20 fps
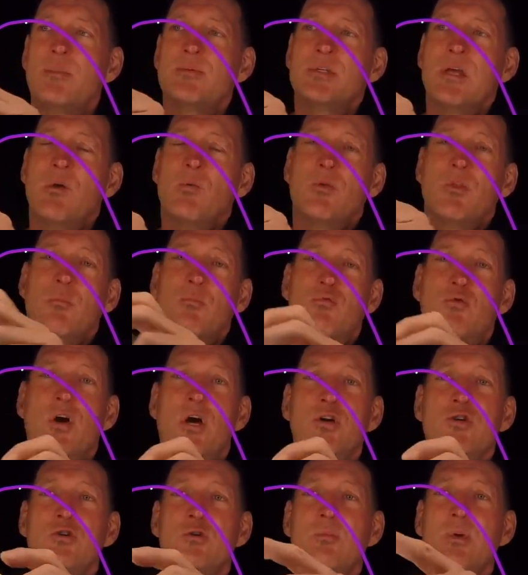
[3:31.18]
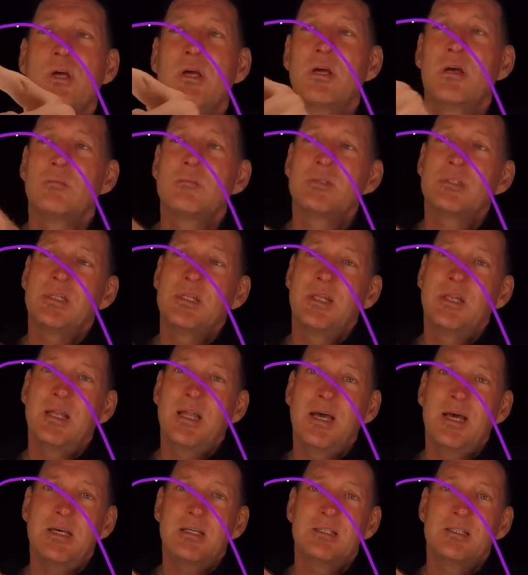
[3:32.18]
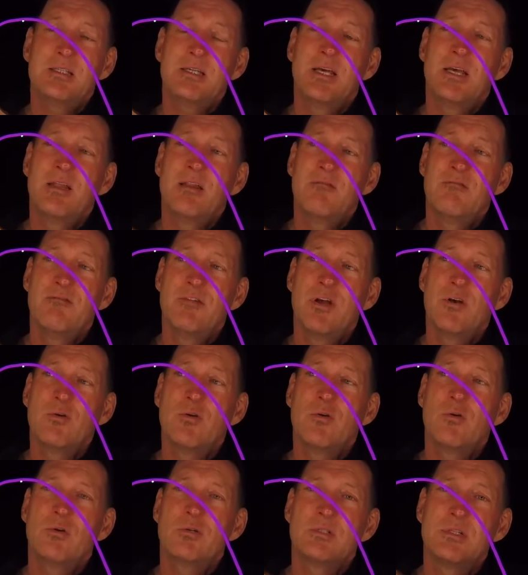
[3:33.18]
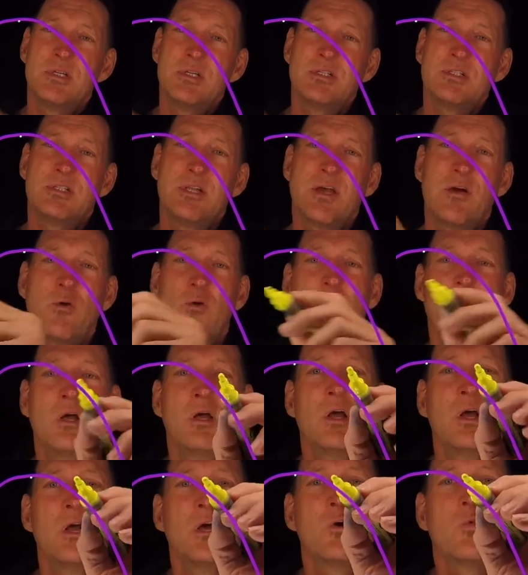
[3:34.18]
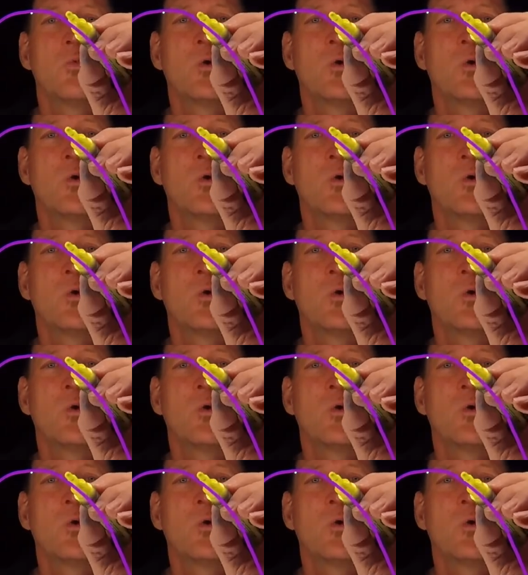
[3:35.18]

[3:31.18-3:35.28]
and when the pressure becomes less in the ventricles than it is in the aorta, we're